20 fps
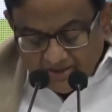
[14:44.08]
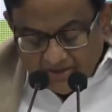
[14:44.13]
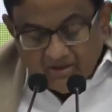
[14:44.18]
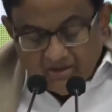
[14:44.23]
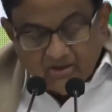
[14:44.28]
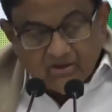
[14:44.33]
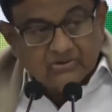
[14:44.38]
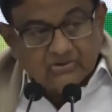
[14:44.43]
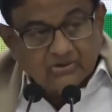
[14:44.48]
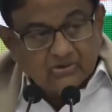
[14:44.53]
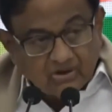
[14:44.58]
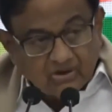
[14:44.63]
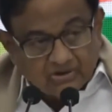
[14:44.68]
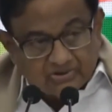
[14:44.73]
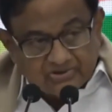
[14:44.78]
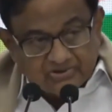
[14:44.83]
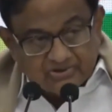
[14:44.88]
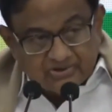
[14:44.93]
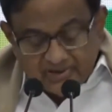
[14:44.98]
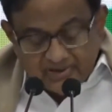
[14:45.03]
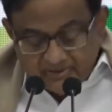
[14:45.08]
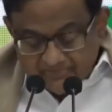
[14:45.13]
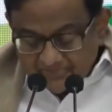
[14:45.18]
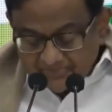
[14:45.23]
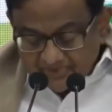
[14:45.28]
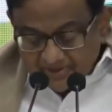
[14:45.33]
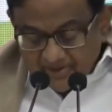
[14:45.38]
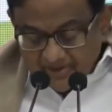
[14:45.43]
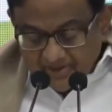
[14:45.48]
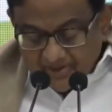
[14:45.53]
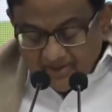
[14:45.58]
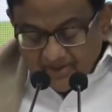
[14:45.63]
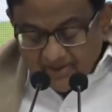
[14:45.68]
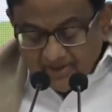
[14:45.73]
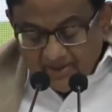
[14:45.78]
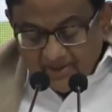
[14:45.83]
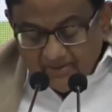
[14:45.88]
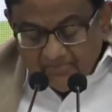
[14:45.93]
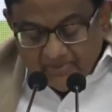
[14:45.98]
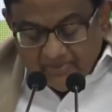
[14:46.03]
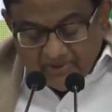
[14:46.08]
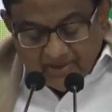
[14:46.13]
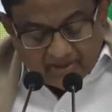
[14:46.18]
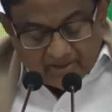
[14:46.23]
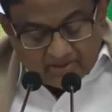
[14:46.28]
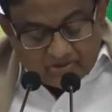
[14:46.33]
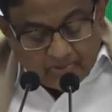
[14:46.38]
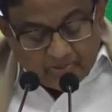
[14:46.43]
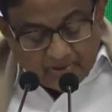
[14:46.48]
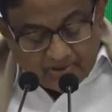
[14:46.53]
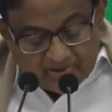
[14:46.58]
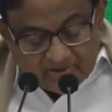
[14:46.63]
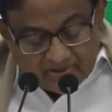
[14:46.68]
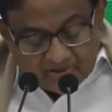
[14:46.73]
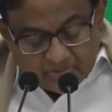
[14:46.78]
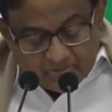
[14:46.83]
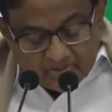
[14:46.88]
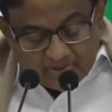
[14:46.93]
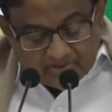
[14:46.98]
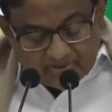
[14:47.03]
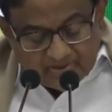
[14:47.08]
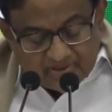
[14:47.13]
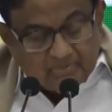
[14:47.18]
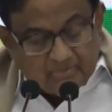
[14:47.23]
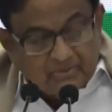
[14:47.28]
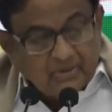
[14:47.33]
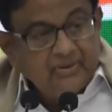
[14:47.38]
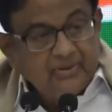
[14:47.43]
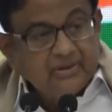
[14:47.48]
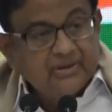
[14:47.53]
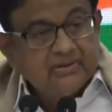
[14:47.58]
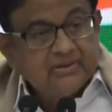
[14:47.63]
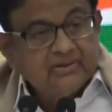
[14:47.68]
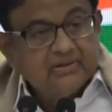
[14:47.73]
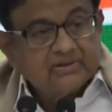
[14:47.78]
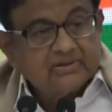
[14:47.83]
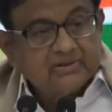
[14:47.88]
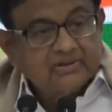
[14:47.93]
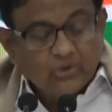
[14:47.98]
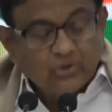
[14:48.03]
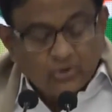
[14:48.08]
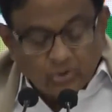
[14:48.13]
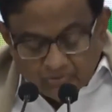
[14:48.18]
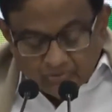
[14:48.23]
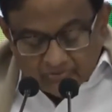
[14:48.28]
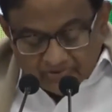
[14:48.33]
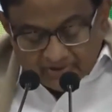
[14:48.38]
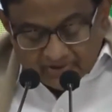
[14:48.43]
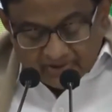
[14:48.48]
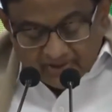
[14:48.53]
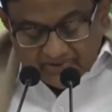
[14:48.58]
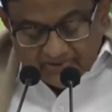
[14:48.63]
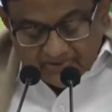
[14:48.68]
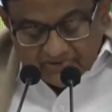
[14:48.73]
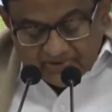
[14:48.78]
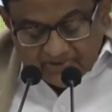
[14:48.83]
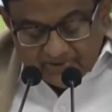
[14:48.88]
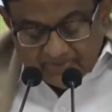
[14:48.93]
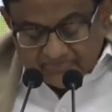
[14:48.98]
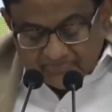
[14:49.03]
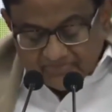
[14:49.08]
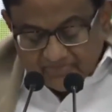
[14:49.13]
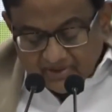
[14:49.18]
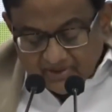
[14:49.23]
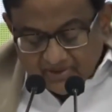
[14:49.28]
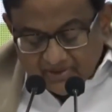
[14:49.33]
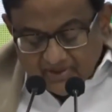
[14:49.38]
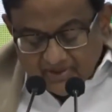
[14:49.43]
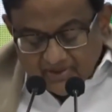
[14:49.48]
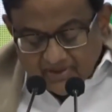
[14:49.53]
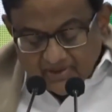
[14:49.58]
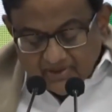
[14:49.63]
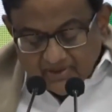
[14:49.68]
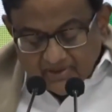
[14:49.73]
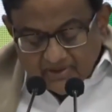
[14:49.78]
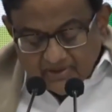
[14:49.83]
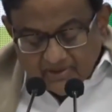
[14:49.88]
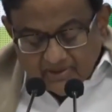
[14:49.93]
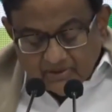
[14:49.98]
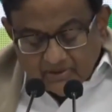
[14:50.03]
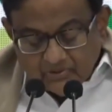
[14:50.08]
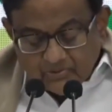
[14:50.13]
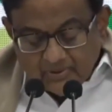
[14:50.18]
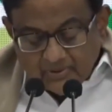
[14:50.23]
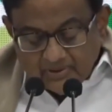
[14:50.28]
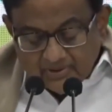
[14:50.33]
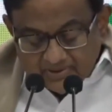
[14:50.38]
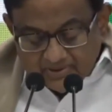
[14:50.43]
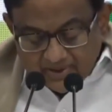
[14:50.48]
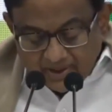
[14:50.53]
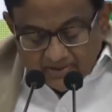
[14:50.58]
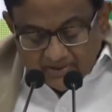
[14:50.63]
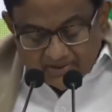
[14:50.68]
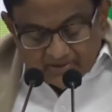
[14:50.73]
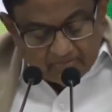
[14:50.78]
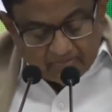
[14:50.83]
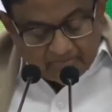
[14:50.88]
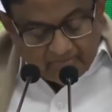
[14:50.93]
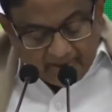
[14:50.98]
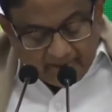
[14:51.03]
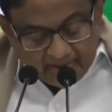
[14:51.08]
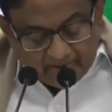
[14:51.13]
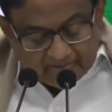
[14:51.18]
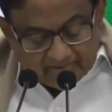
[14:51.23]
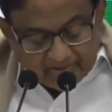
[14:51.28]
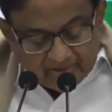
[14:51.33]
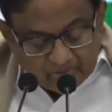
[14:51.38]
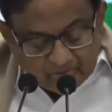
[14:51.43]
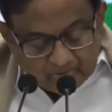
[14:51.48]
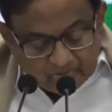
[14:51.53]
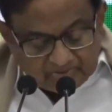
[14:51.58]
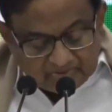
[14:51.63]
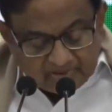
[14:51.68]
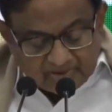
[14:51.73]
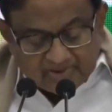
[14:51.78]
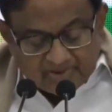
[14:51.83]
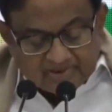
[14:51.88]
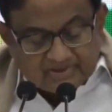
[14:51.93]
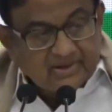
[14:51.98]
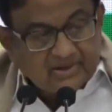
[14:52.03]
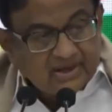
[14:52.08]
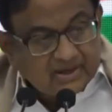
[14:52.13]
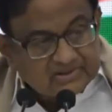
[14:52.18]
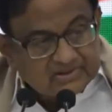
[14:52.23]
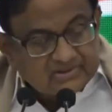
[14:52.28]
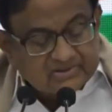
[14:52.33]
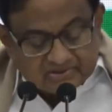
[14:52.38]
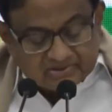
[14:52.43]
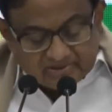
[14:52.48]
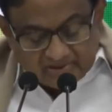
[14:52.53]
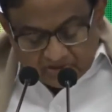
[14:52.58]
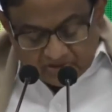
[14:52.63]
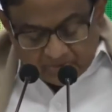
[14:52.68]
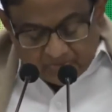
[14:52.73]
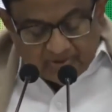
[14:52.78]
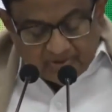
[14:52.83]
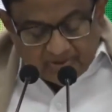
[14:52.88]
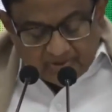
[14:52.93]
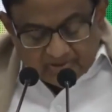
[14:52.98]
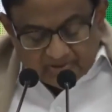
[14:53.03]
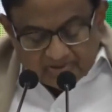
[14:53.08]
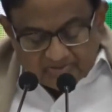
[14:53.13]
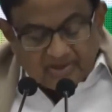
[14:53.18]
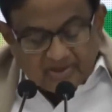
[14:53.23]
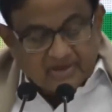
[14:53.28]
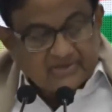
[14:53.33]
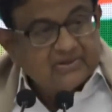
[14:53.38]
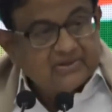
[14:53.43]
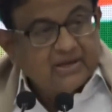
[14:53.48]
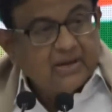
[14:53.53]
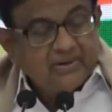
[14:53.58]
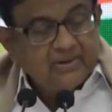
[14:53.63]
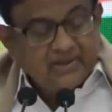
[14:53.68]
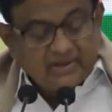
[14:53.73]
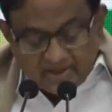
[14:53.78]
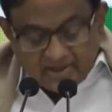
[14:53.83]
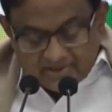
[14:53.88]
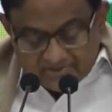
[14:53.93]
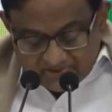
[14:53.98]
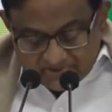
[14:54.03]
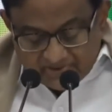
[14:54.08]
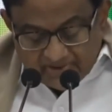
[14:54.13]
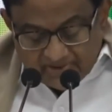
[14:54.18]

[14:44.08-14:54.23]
On the contrary, NPR 2020 will be conducted all over the country. It will be done in the background of the disastrous experience of the Assam NRC